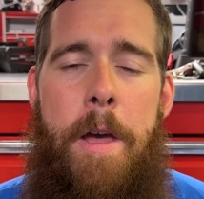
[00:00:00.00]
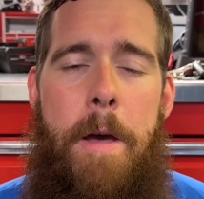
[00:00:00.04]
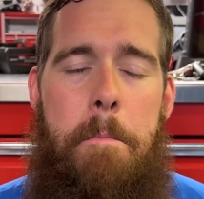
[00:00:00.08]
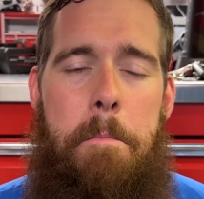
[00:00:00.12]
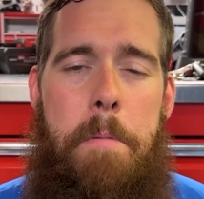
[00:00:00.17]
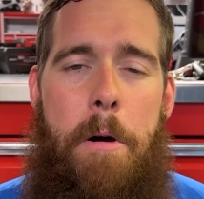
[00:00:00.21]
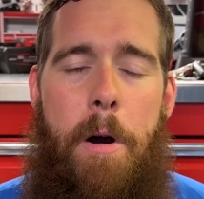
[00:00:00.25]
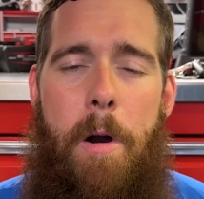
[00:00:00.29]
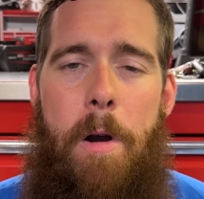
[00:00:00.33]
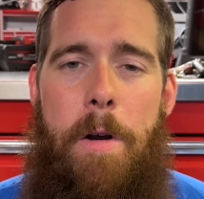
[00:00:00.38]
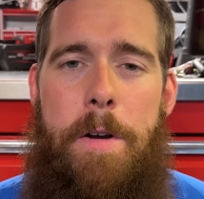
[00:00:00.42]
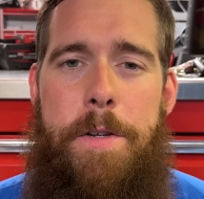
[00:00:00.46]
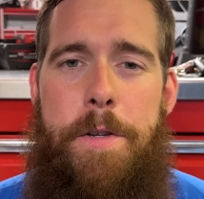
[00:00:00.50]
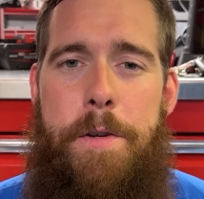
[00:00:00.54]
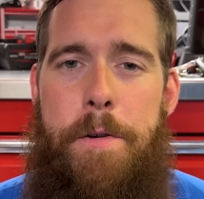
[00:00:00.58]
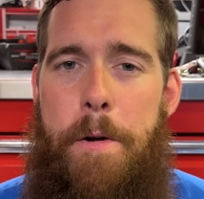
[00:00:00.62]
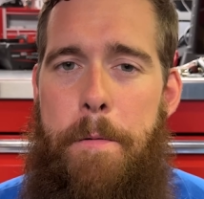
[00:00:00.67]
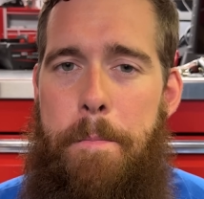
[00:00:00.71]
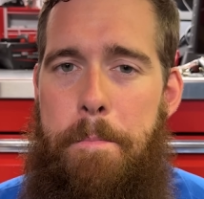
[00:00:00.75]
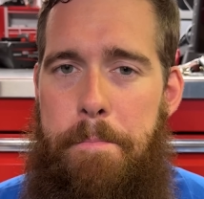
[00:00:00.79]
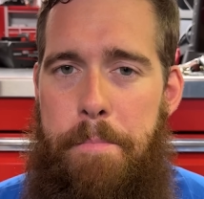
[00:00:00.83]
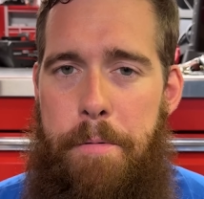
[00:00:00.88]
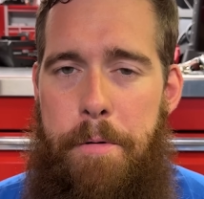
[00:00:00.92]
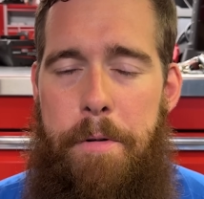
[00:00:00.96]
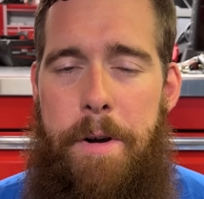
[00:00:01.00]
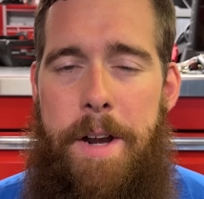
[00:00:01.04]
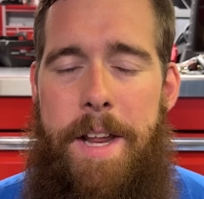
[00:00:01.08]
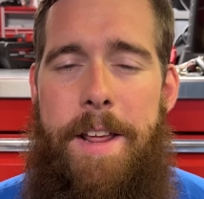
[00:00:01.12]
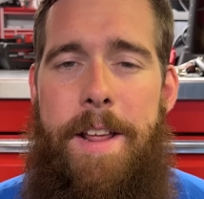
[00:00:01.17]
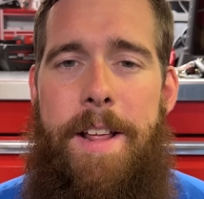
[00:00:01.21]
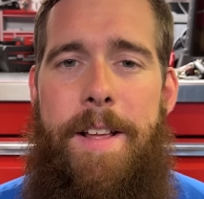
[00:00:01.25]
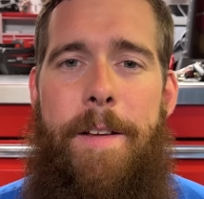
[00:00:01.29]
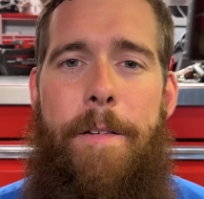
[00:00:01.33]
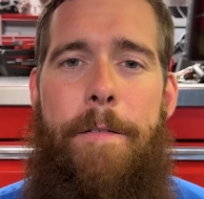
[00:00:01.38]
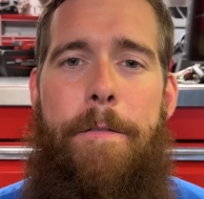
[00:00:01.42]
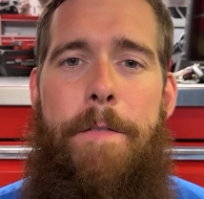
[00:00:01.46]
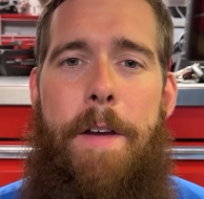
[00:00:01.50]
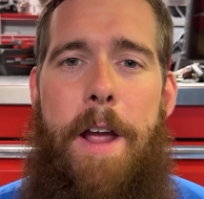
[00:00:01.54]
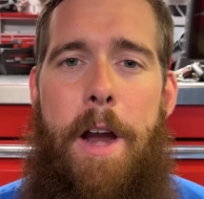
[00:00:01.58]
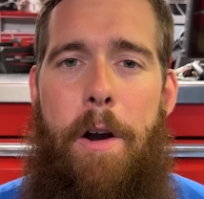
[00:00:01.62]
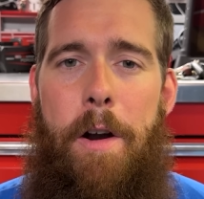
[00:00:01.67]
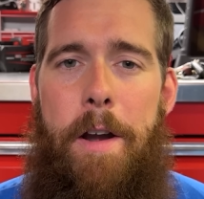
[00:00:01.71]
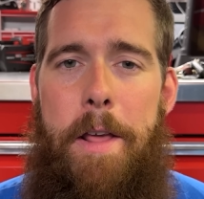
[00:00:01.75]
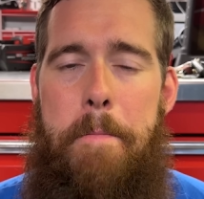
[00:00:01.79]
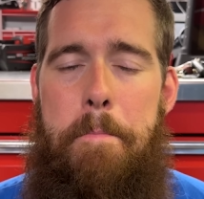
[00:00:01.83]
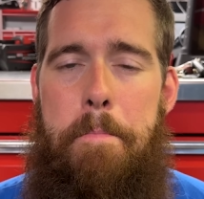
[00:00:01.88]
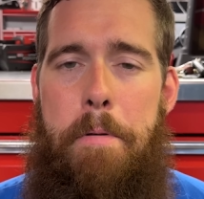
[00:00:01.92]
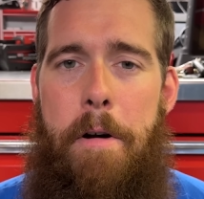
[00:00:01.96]
Parts are pretty
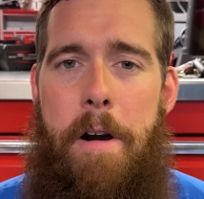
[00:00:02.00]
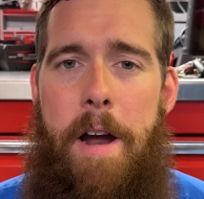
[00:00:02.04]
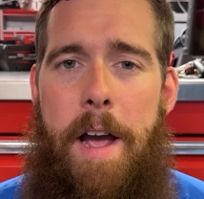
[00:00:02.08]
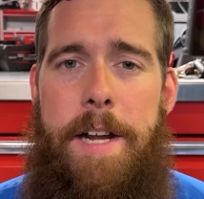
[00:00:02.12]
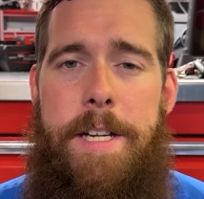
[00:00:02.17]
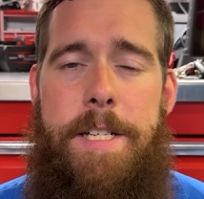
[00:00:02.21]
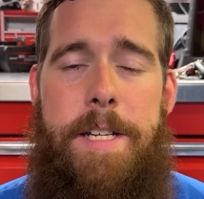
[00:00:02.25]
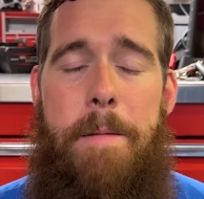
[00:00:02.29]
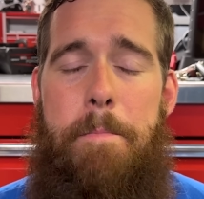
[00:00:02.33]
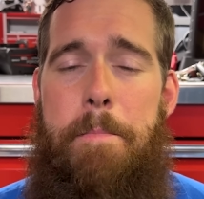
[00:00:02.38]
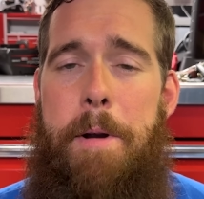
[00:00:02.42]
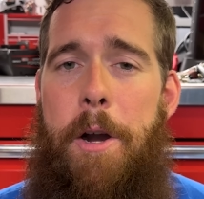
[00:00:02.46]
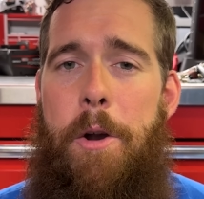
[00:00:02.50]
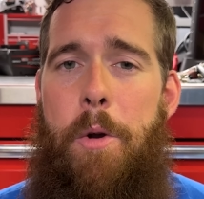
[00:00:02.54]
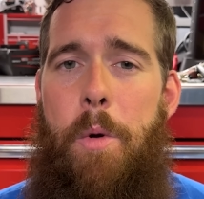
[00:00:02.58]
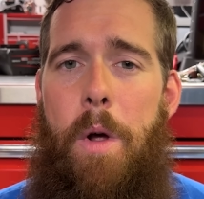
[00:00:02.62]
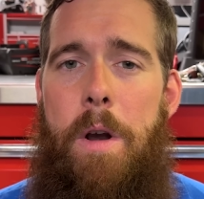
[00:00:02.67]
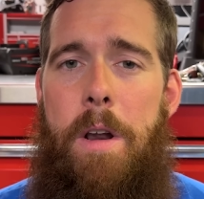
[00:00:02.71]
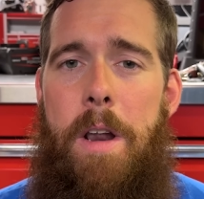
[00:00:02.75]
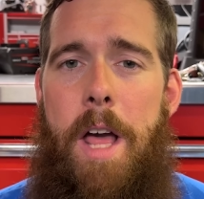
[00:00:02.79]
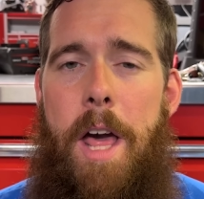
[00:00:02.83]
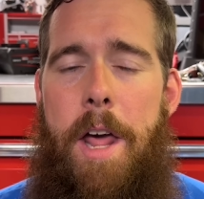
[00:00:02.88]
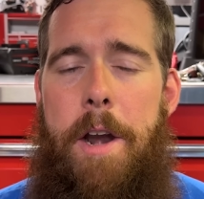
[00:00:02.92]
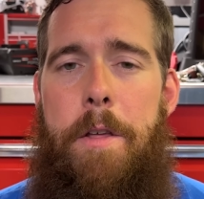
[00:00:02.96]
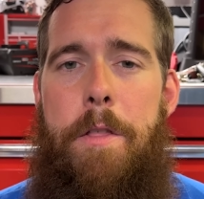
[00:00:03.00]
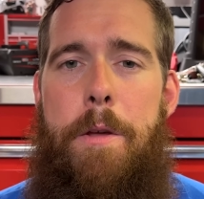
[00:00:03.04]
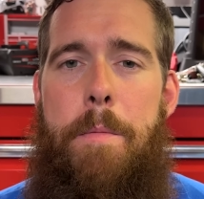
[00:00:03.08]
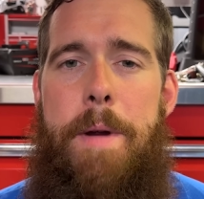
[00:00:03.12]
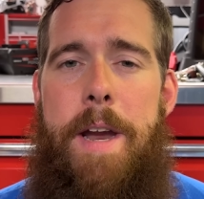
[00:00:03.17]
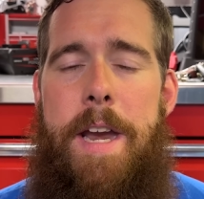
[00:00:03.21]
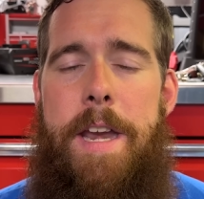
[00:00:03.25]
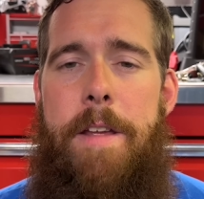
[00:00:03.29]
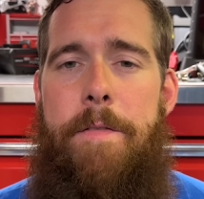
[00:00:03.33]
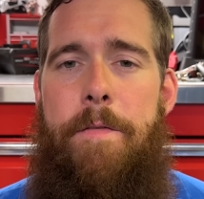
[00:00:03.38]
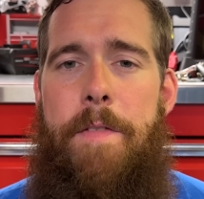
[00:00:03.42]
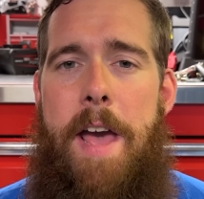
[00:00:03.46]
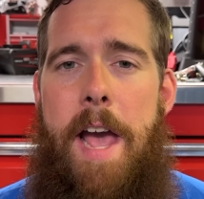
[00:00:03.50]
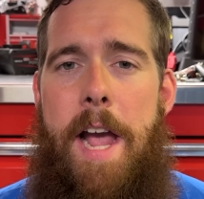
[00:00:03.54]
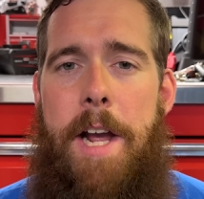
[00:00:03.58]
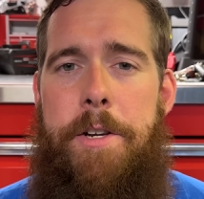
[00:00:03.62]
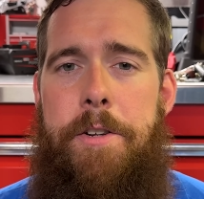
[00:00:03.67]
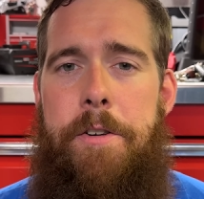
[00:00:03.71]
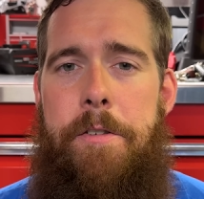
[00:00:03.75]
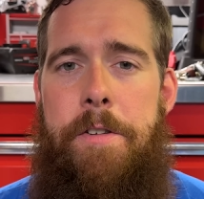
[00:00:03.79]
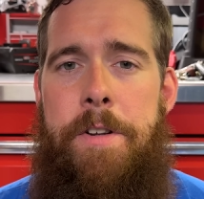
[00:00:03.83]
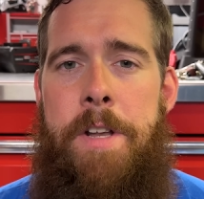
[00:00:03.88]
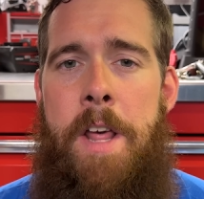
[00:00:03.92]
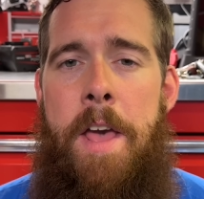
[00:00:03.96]
fairly priced compared to a lot of other
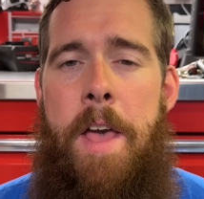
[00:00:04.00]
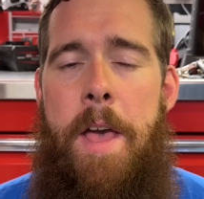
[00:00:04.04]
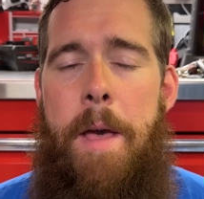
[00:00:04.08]
manufacturers,